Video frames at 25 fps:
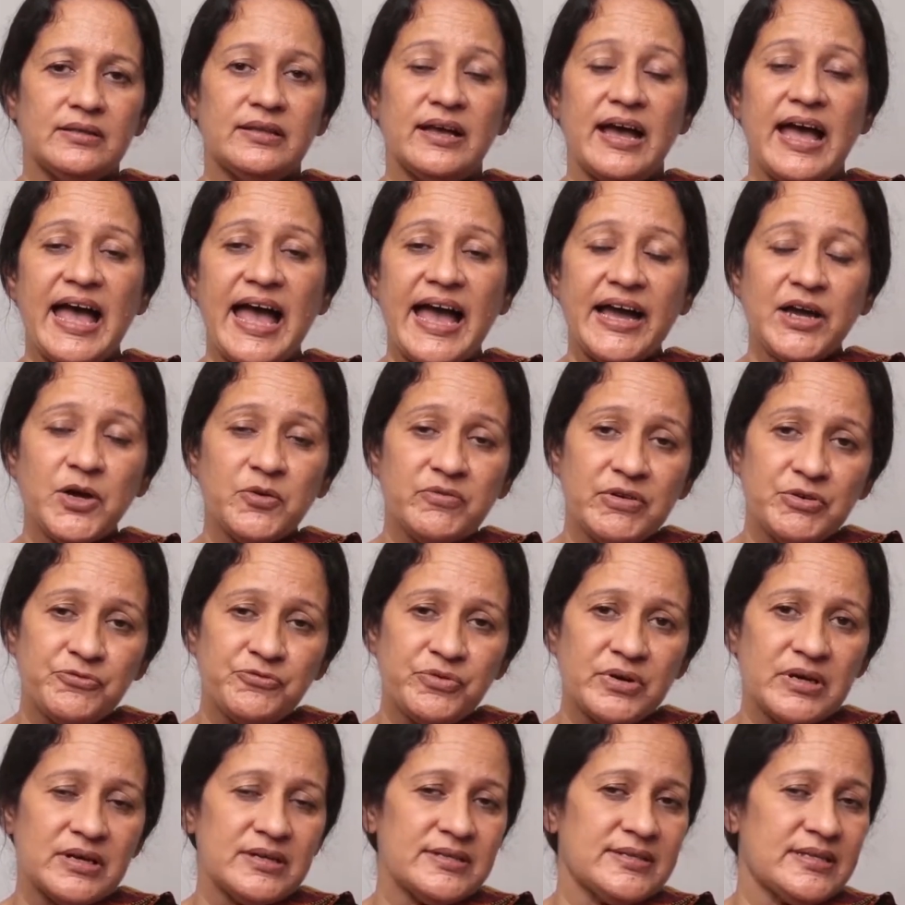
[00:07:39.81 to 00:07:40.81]
the
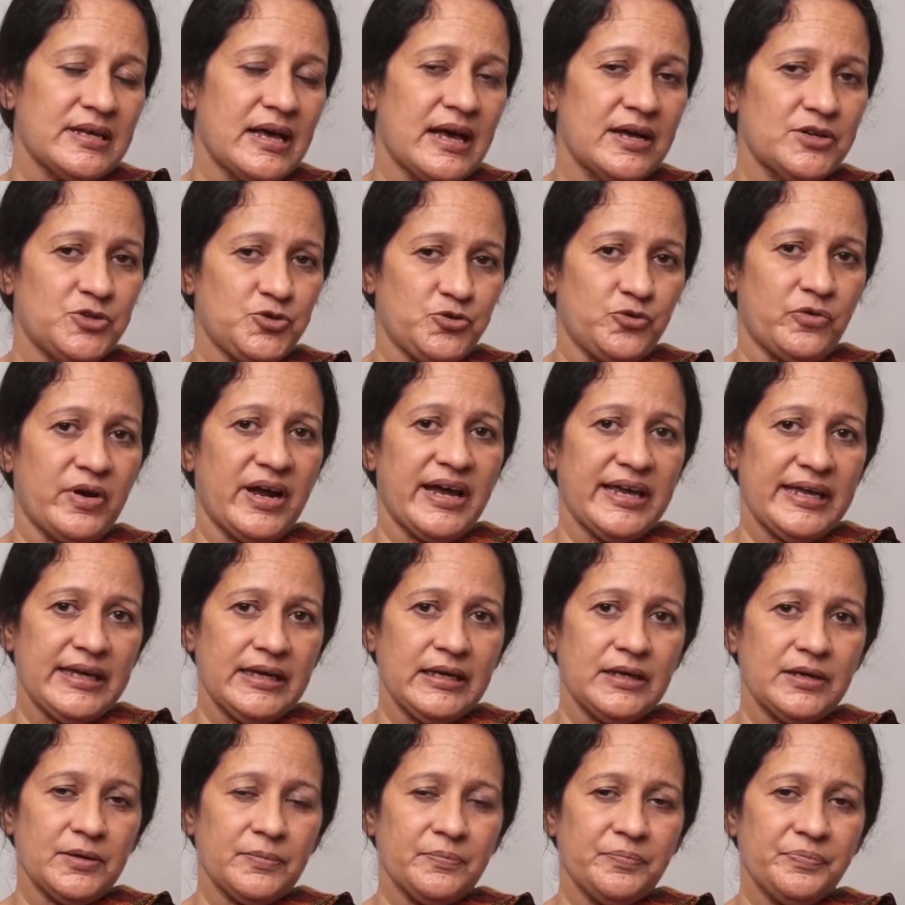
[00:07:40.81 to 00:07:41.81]
aquifers are
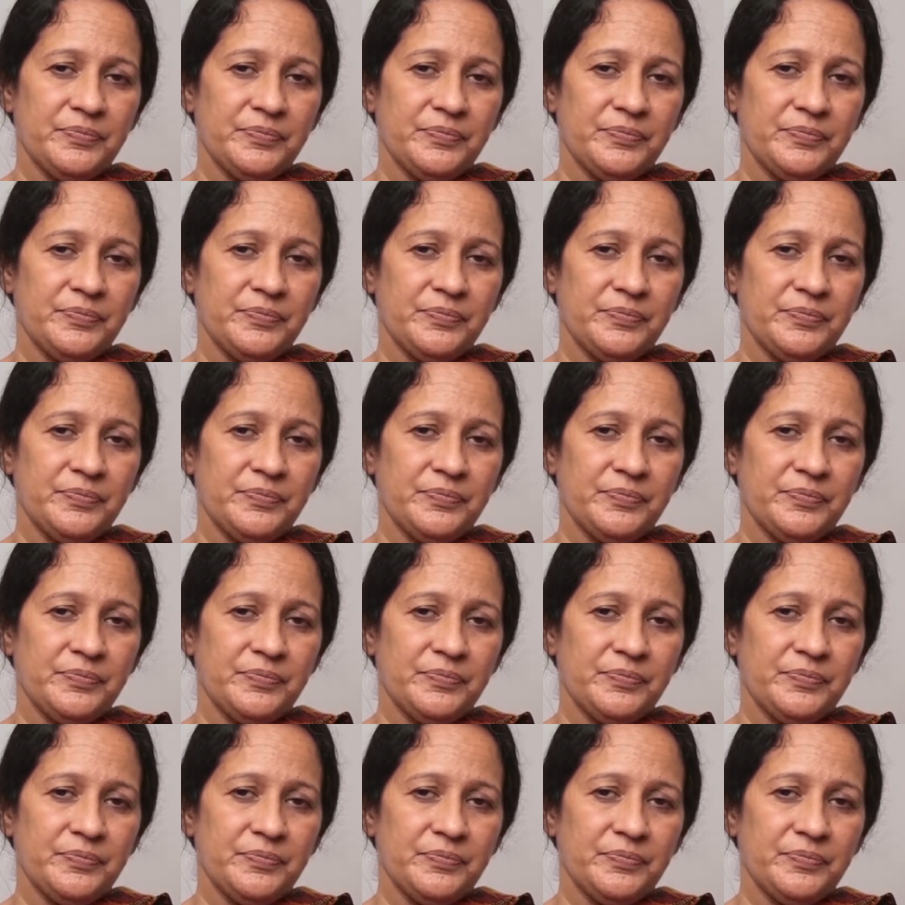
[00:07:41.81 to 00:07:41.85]
drying.